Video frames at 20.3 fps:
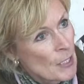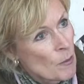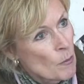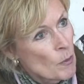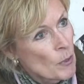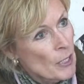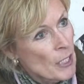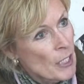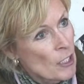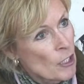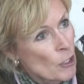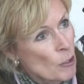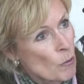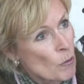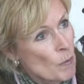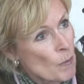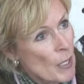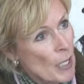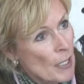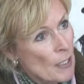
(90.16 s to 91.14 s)
Well, can
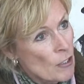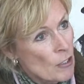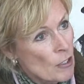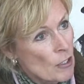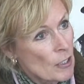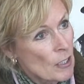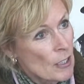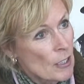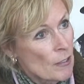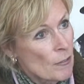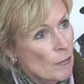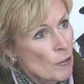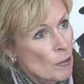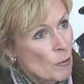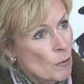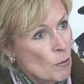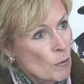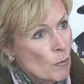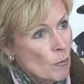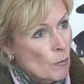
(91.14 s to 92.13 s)
you imagine if
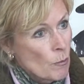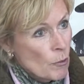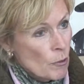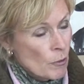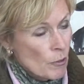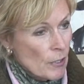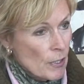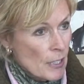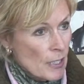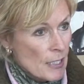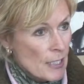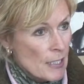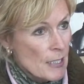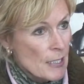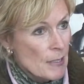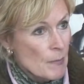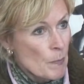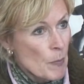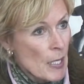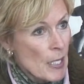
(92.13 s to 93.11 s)
you were an
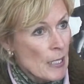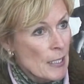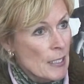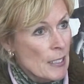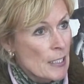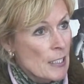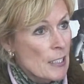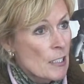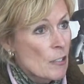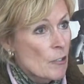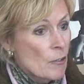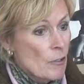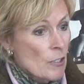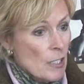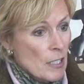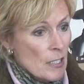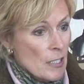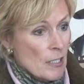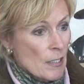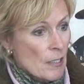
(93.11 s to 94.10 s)
expanding
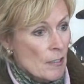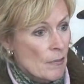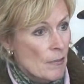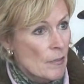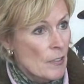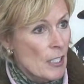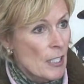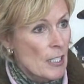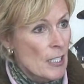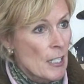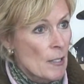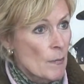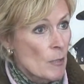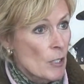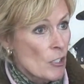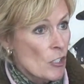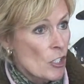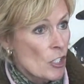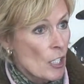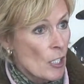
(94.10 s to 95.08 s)
series of
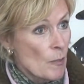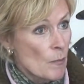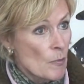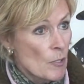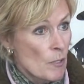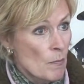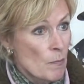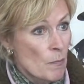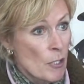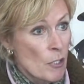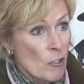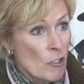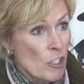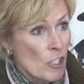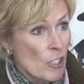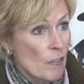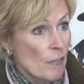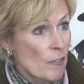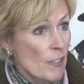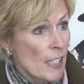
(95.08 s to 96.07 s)
dynamic shapes,
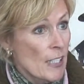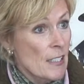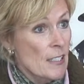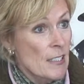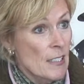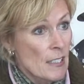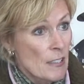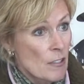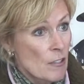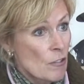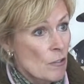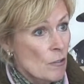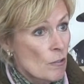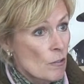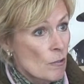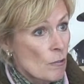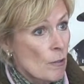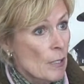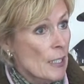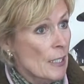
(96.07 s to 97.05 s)
bulging, flexing,
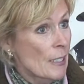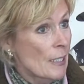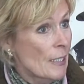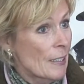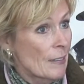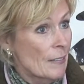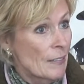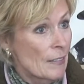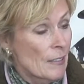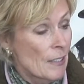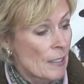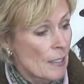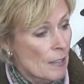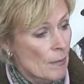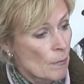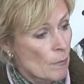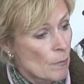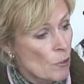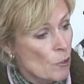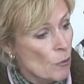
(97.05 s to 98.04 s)
straightening,
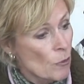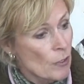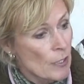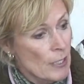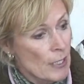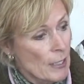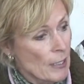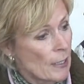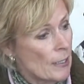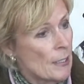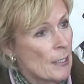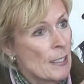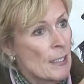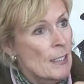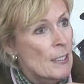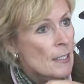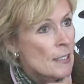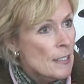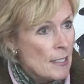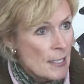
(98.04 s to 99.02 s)
shortening,
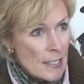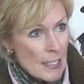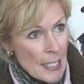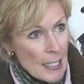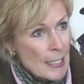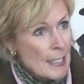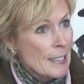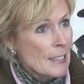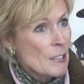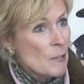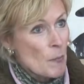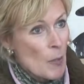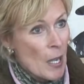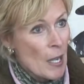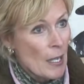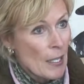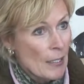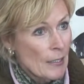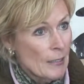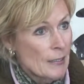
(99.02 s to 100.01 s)
snaking
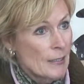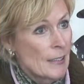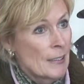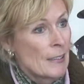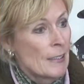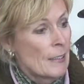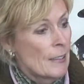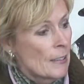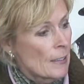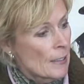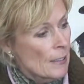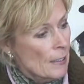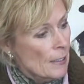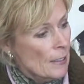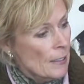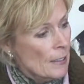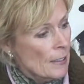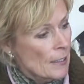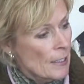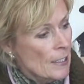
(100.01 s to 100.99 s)
spine?
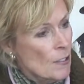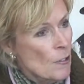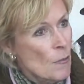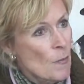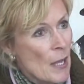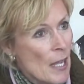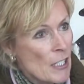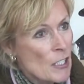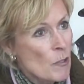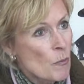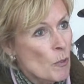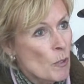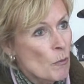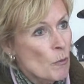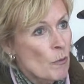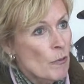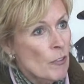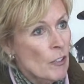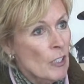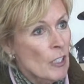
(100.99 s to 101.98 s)
Can you imagine what it
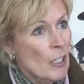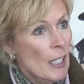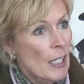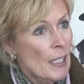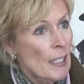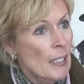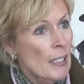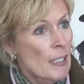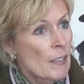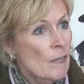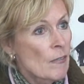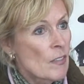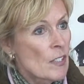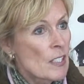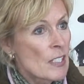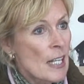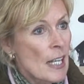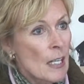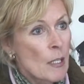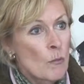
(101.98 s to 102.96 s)
would feel like if the
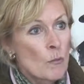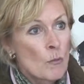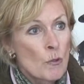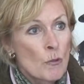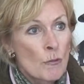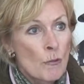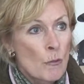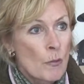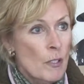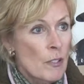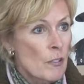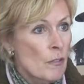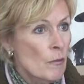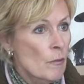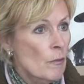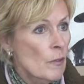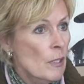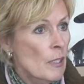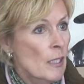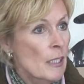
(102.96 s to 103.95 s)
saddle moved with
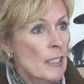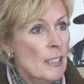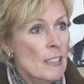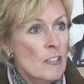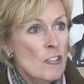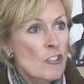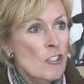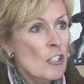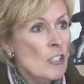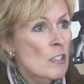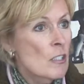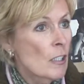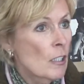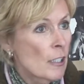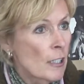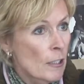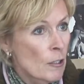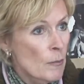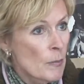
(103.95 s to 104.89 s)
you at least just a little